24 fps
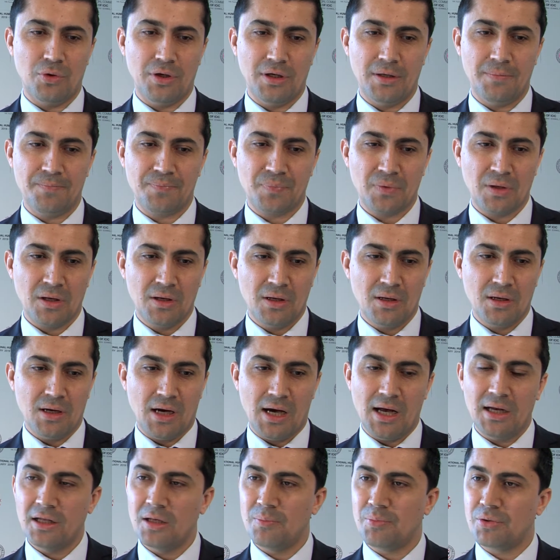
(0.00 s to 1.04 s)
we
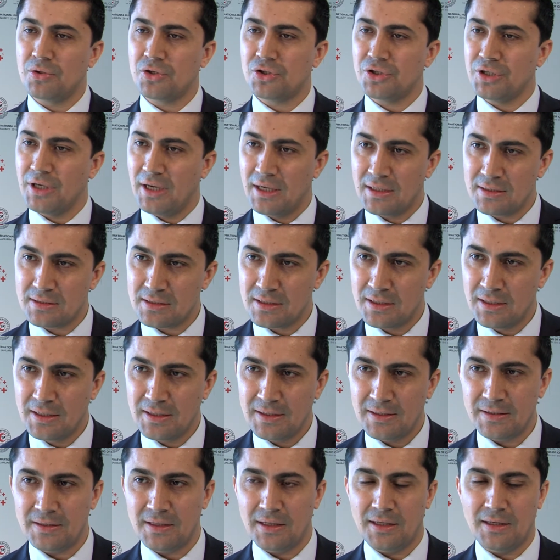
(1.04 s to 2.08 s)
highly appreciate
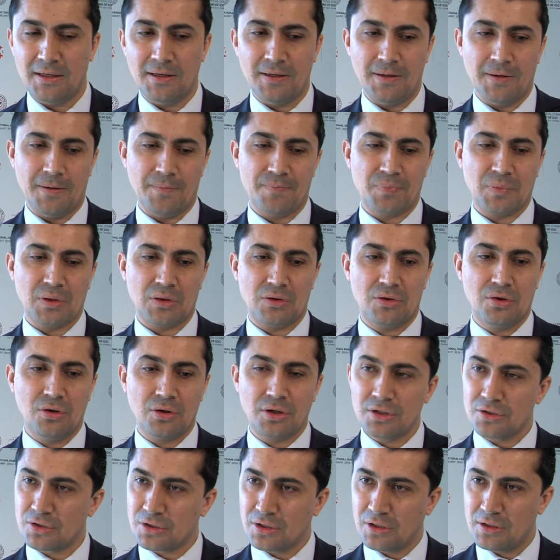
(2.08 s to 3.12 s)
the uh,
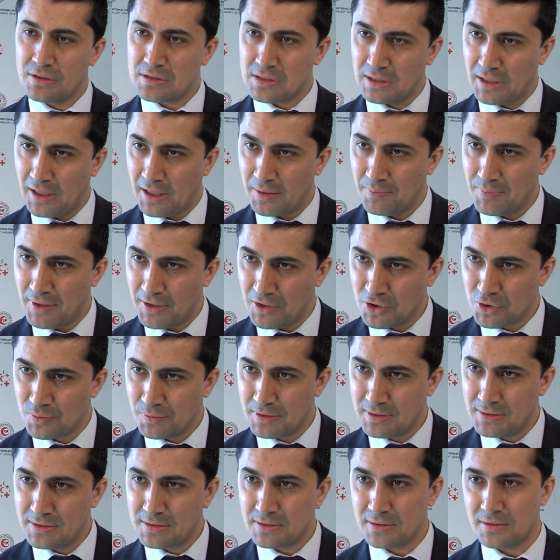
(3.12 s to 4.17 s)
Turkish Kızılay
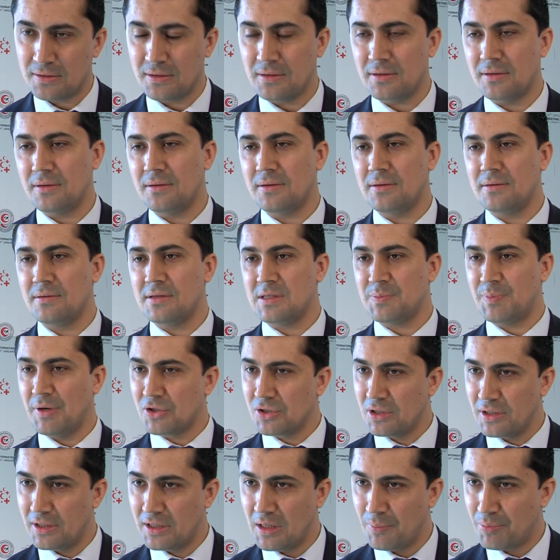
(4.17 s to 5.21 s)
management, uh,
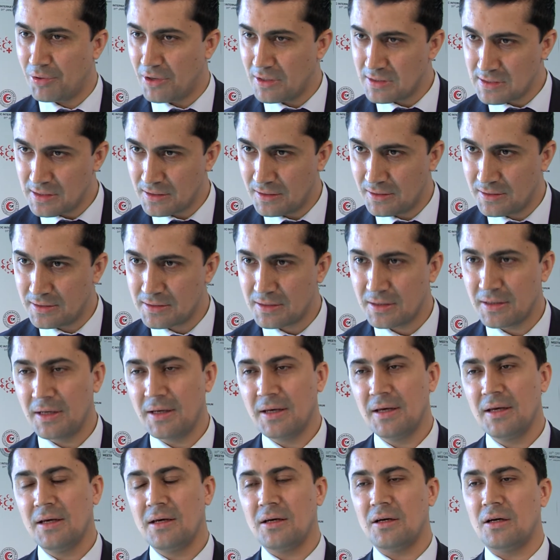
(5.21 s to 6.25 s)
especially the president,
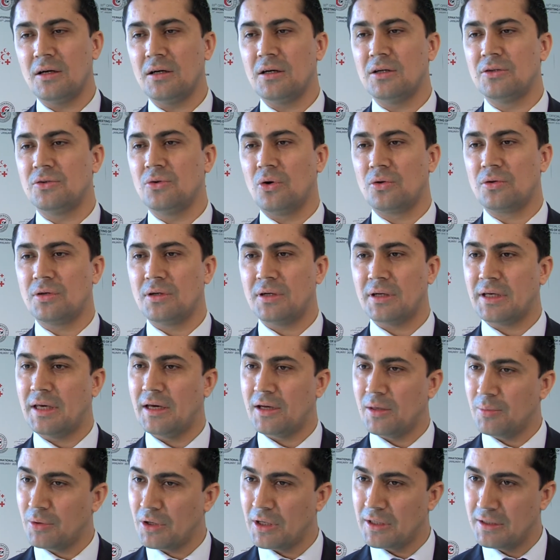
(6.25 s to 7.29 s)
Dr.
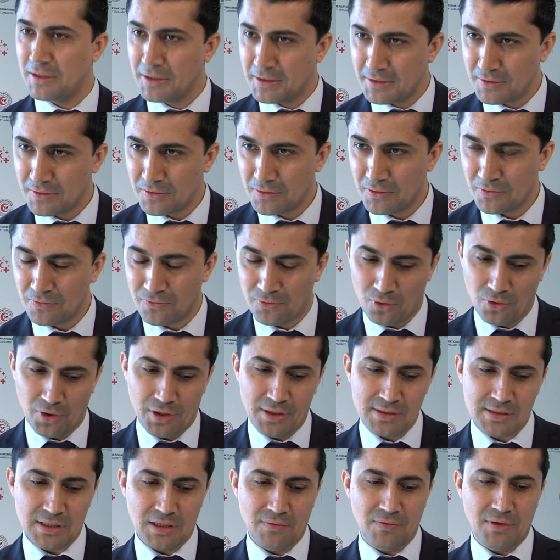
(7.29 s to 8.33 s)
Kerem Kınık, for
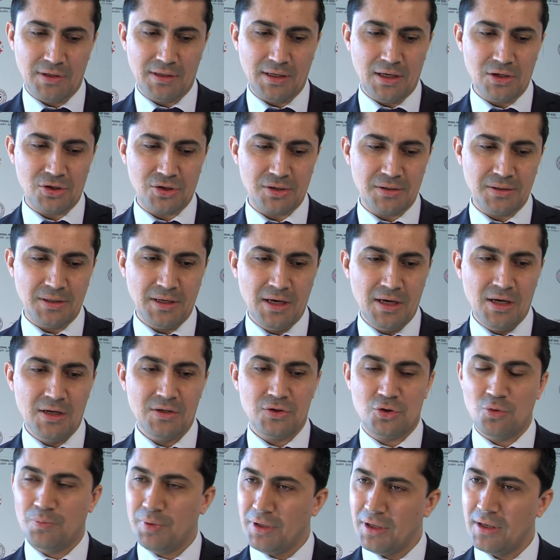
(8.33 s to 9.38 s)
his invitation
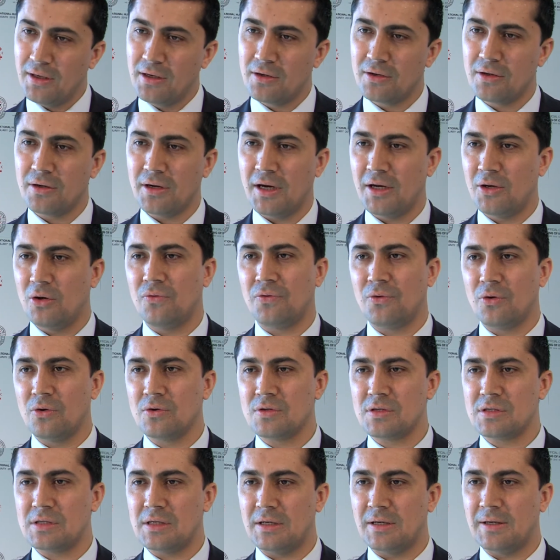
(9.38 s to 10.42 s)
to be here, and of
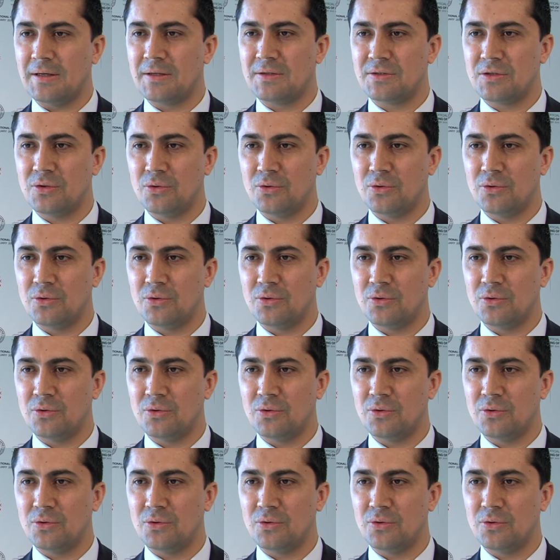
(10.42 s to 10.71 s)
course to